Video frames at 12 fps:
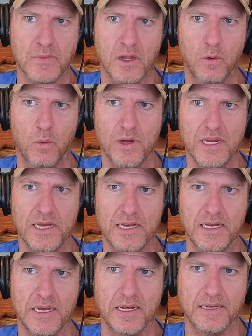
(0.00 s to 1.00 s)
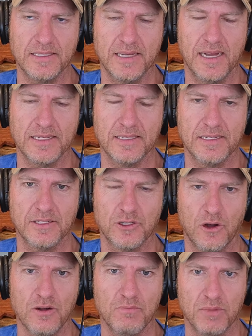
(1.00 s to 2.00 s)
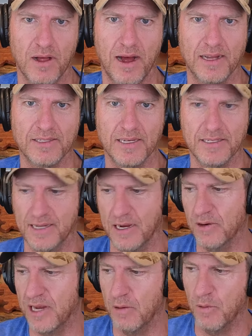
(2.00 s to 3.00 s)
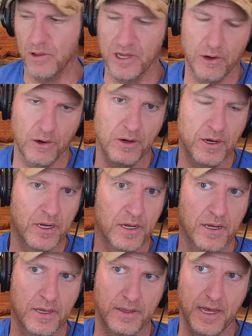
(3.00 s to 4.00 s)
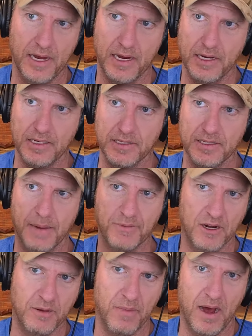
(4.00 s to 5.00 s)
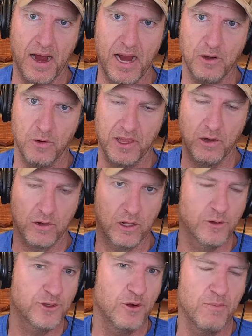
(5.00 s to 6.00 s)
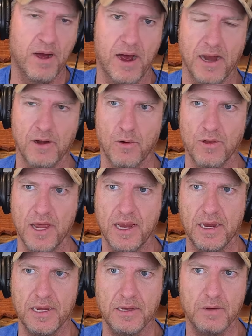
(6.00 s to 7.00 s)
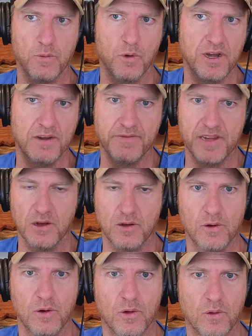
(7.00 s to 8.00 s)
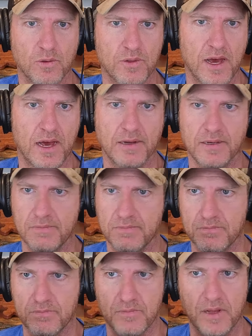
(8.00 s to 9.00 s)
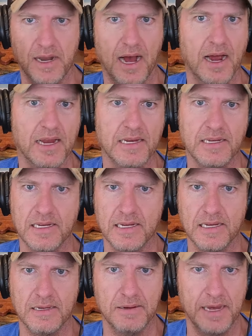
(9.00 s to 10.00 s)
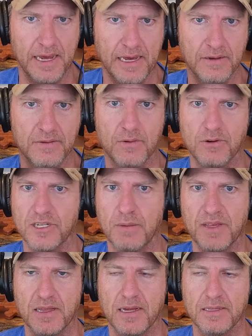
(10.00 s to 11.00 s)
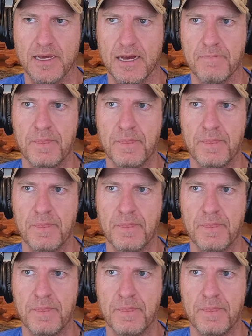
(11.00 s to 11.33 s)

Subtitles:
we assess certain blasts and say, okay, well, they stepped on a mine, or they were close to a mine, or they were in a vehicle that an IED hit, or something like that.